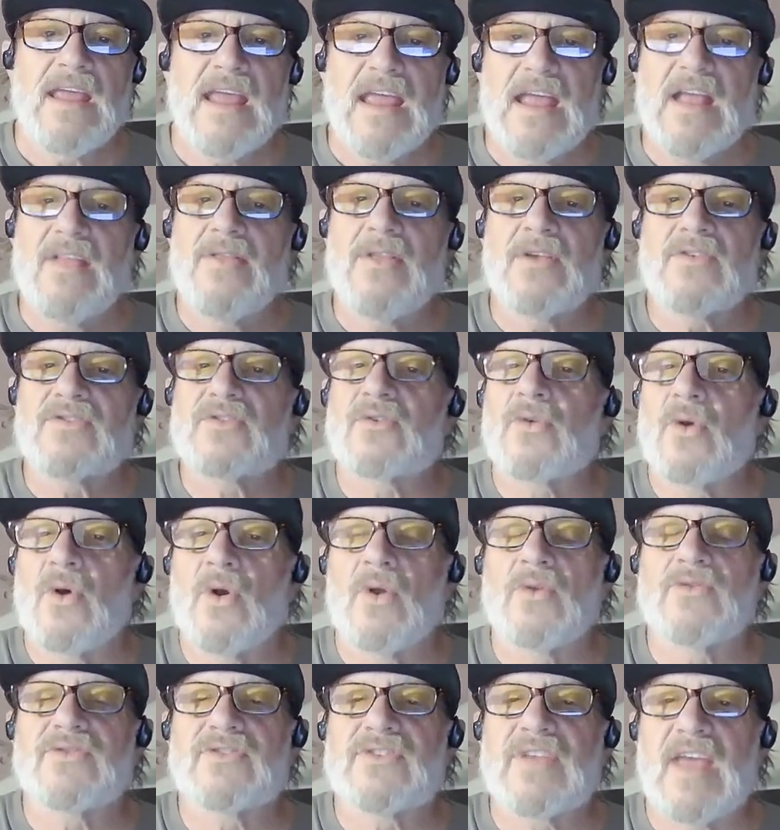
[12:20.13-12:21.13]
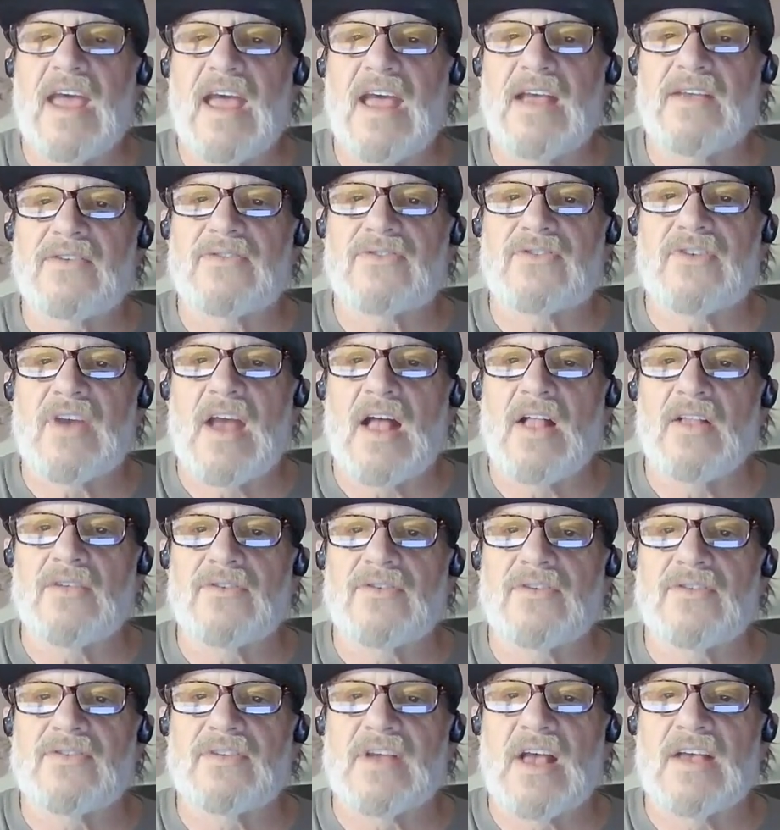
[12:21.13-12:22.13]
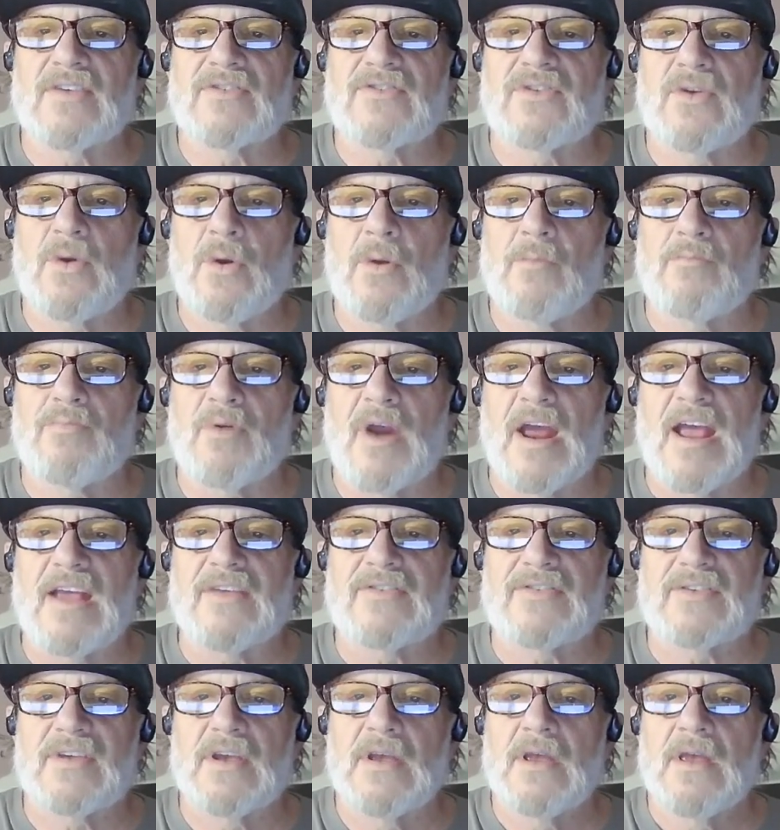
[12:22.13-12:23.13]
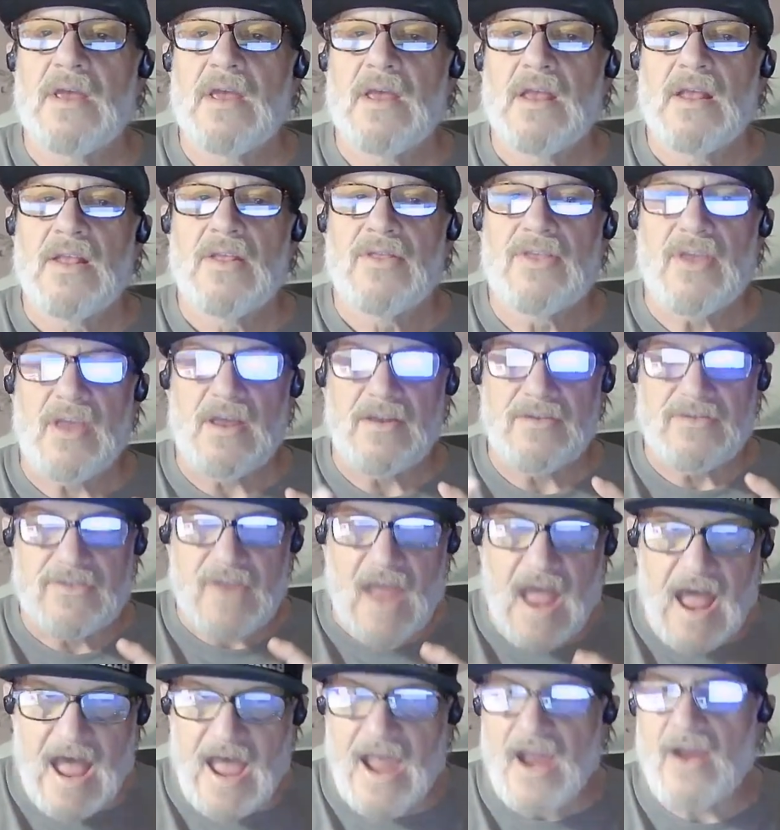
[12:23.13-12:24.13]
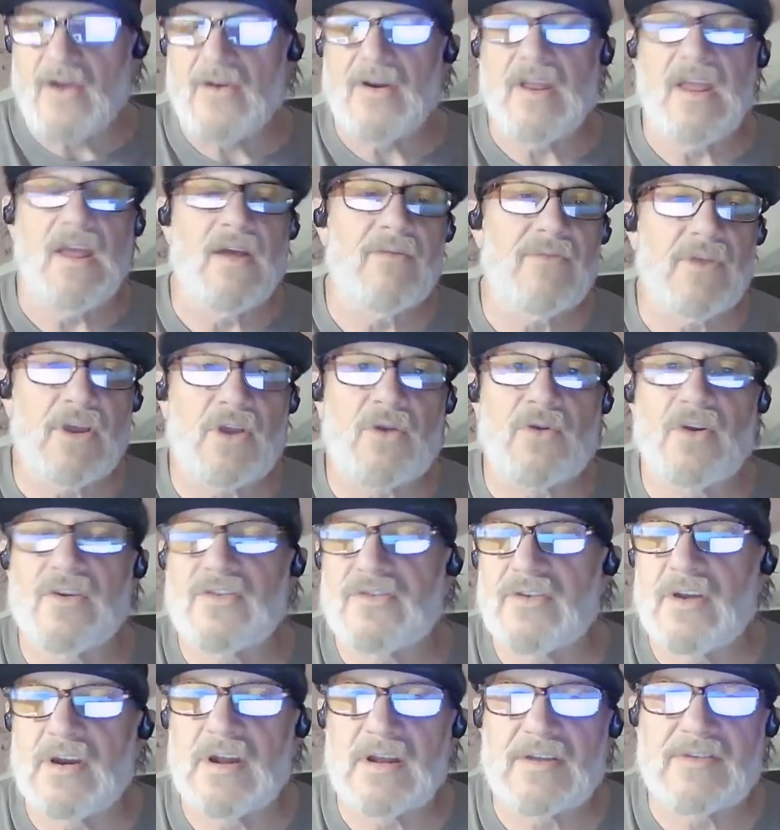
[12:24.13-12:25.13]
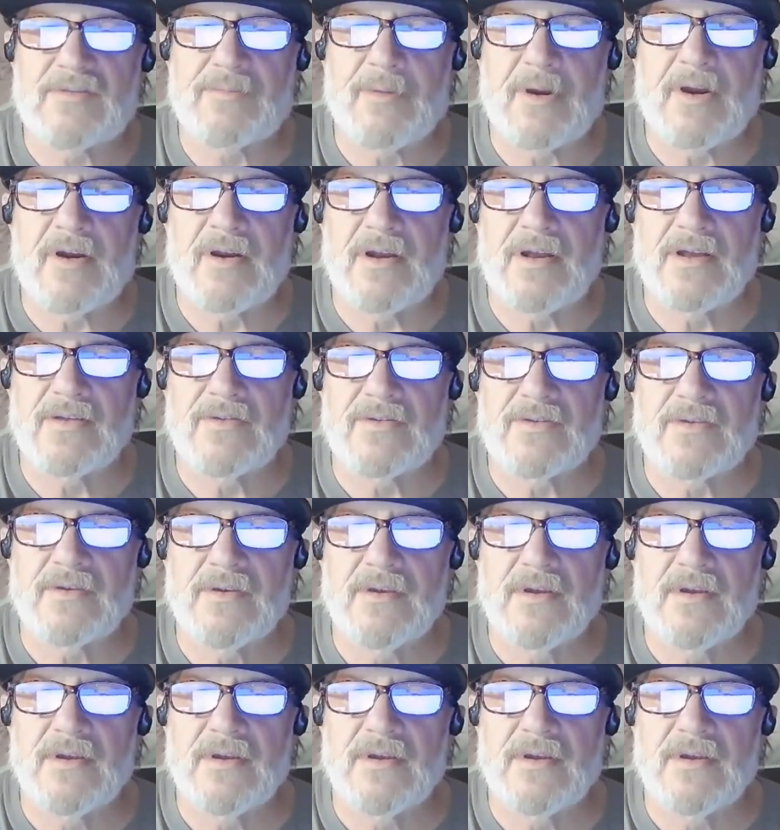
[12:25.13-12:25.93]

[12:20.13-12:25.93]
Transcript: in the scroll's taste challenges us to embrace the entirety of the Christian experience.